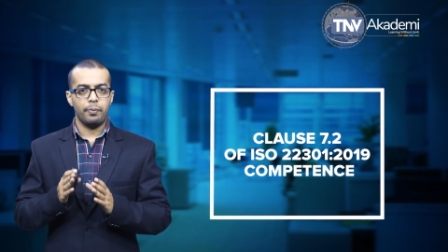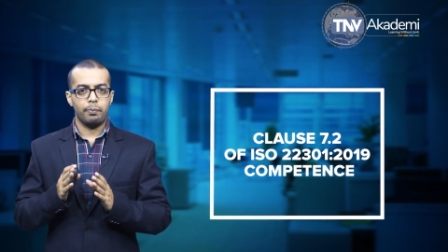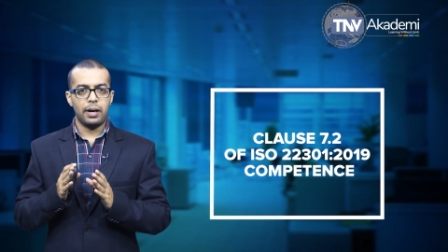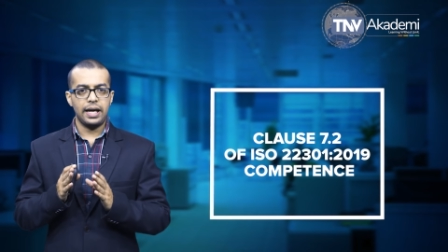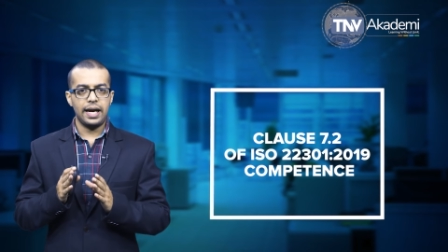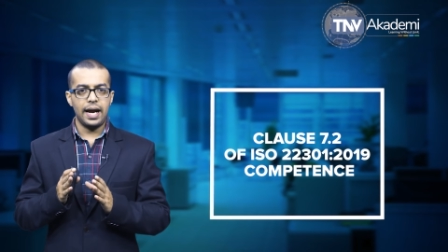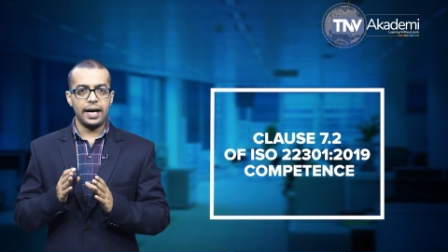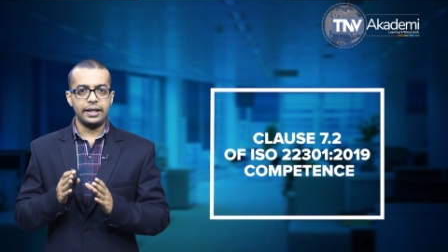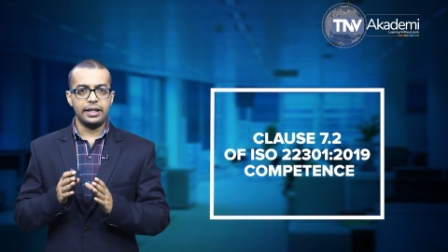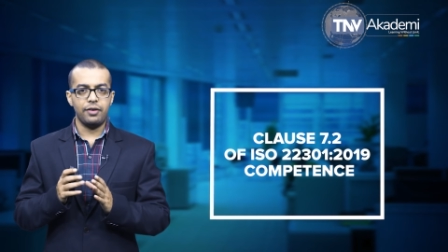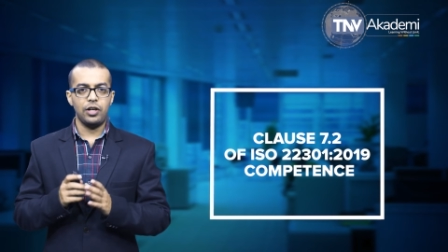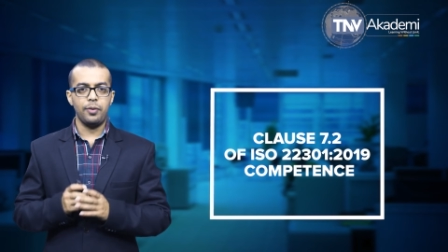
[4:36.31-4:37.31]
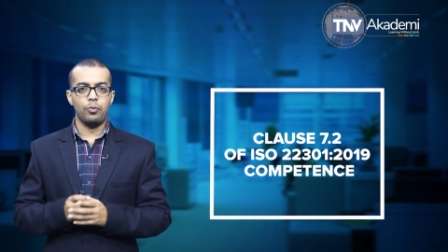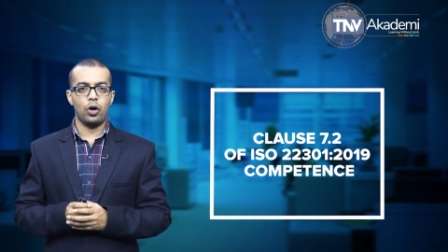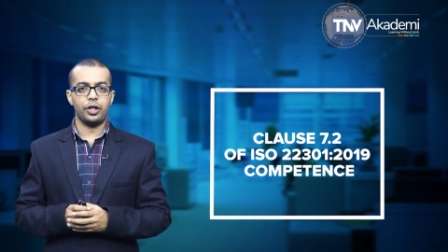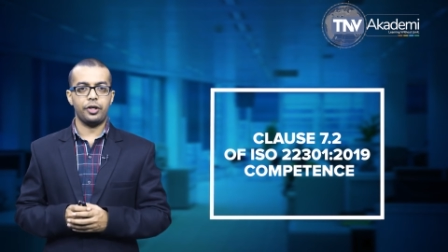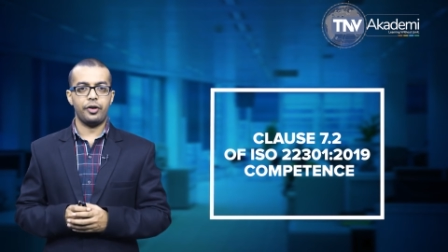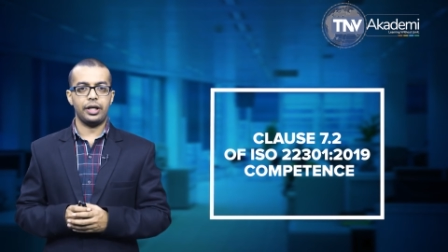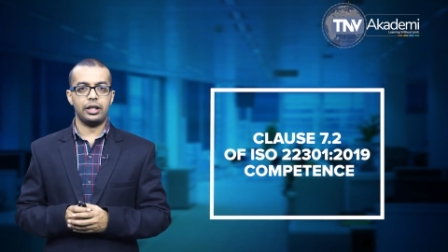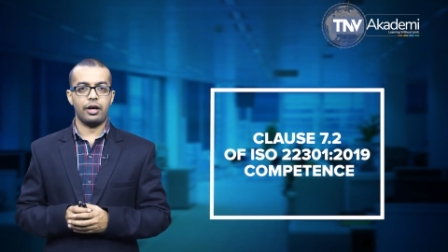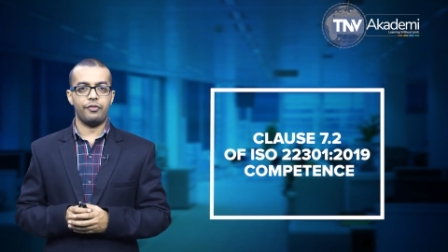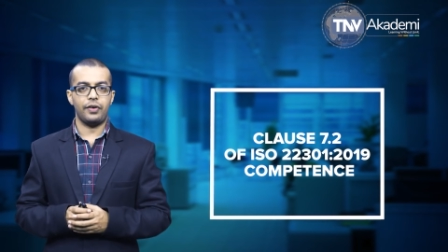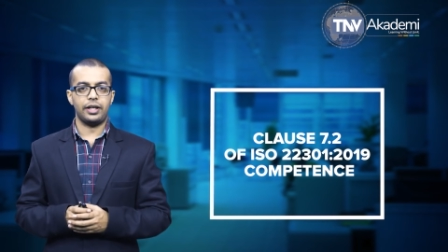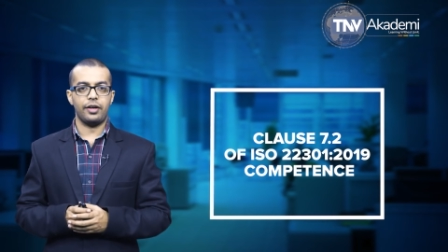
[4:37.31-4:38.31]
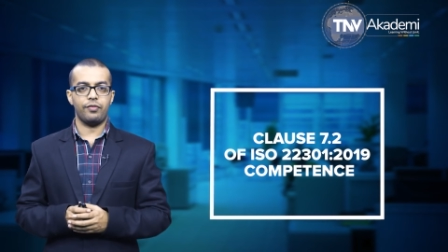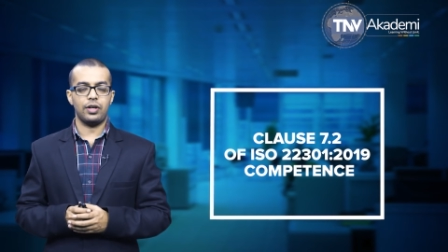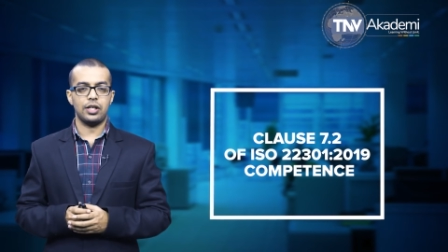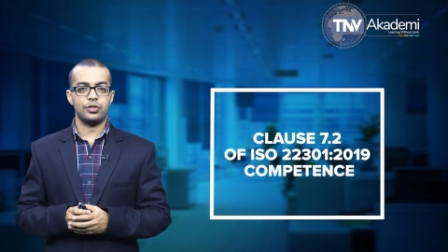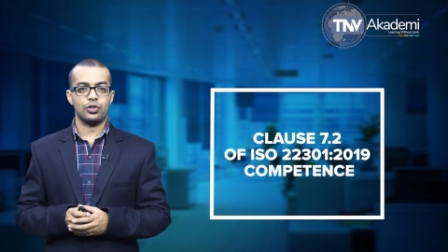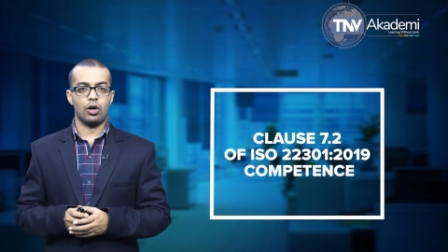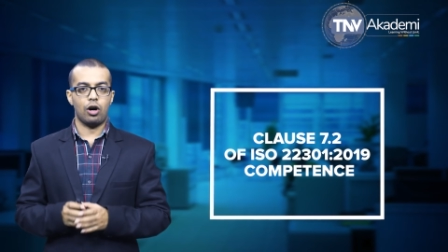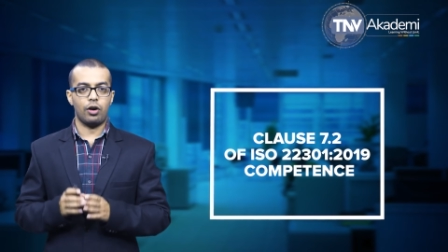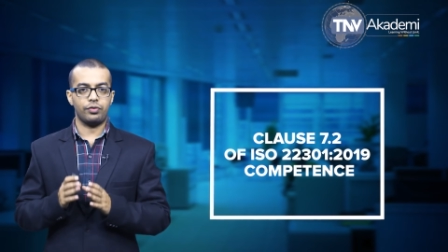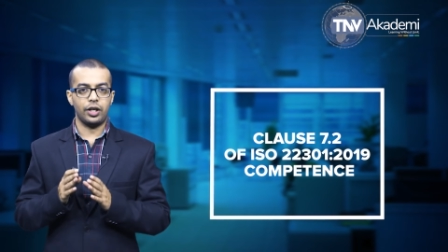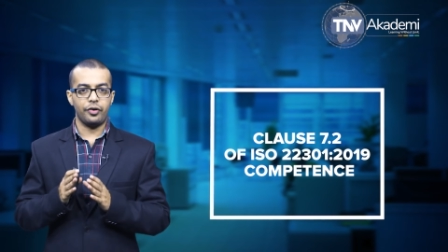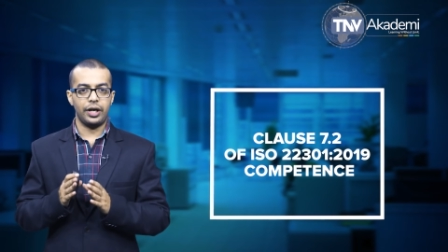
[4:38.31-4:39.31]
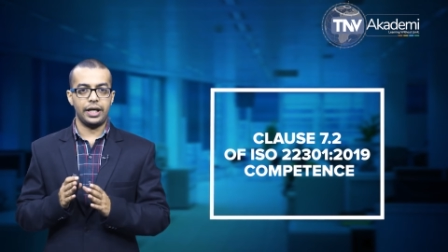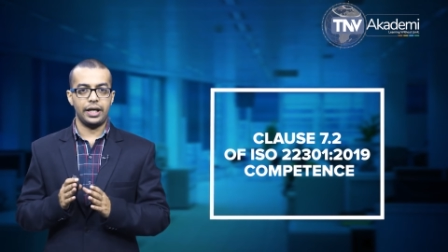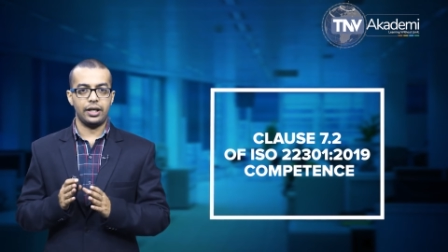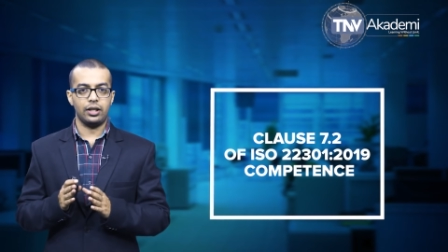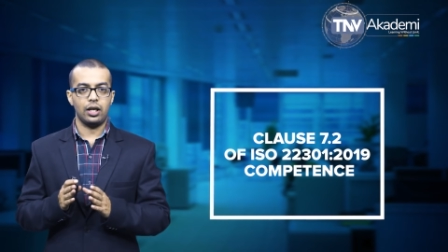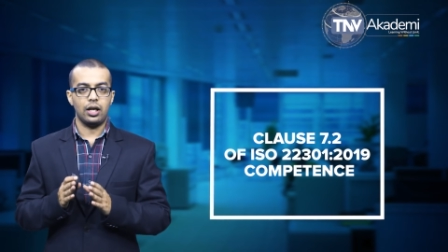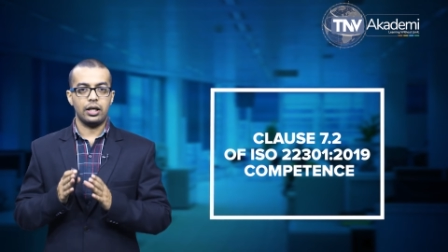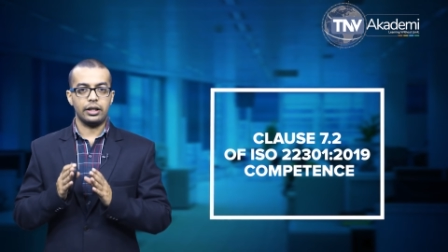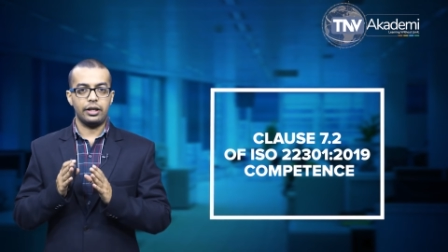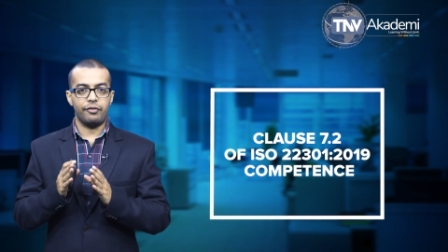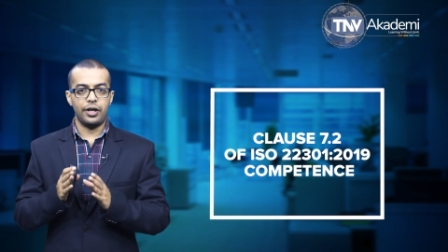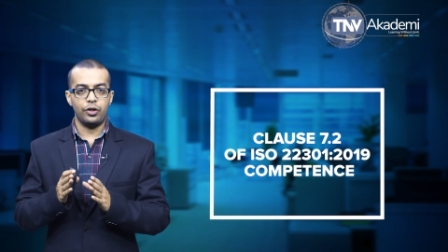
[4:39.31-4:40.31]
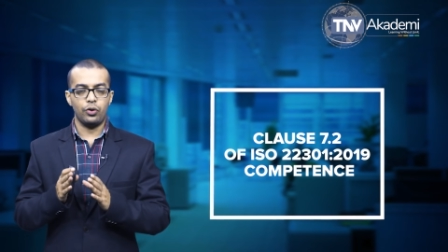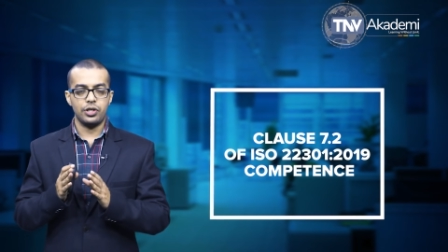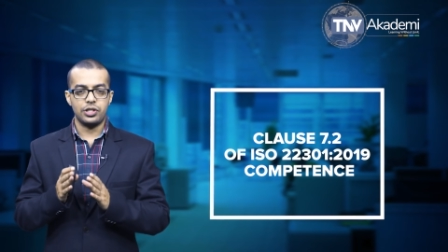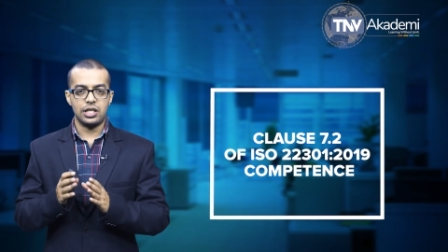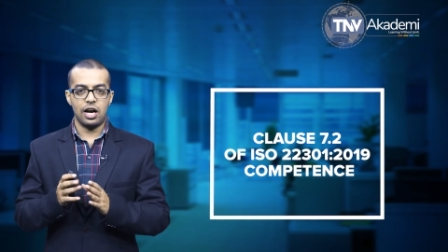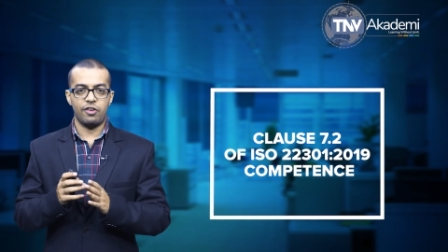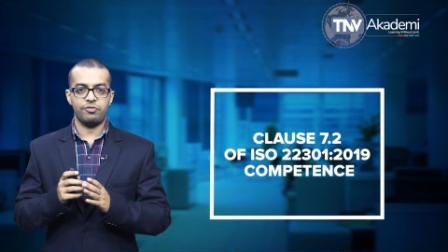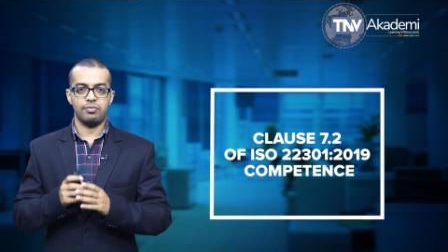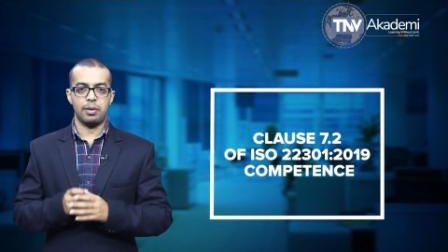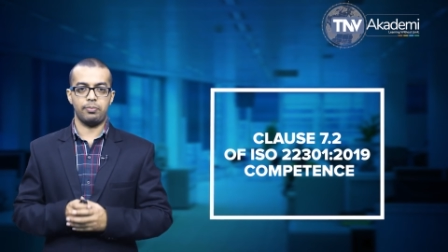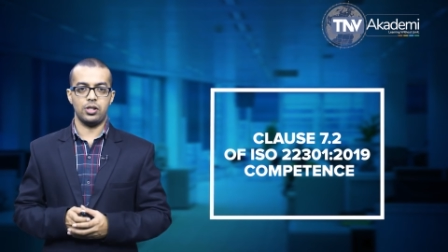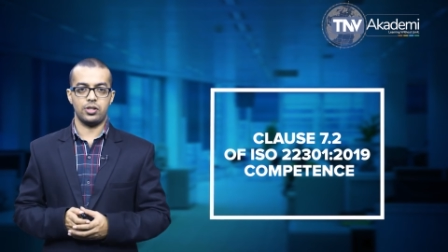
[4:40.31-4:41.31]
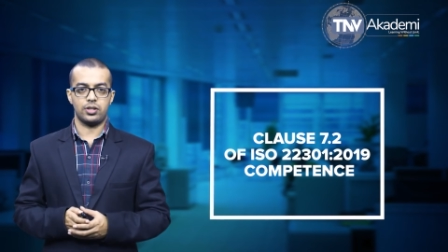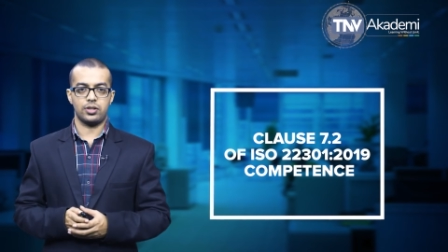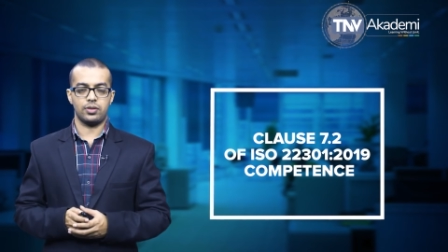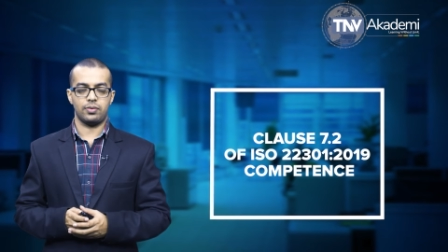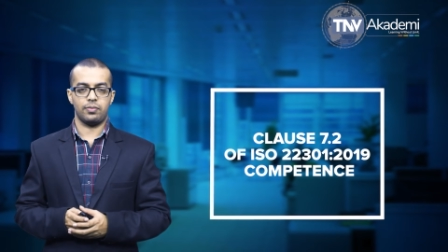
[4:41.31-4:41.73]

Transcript: by actively monitoring the effectiveness of the training given to staff members.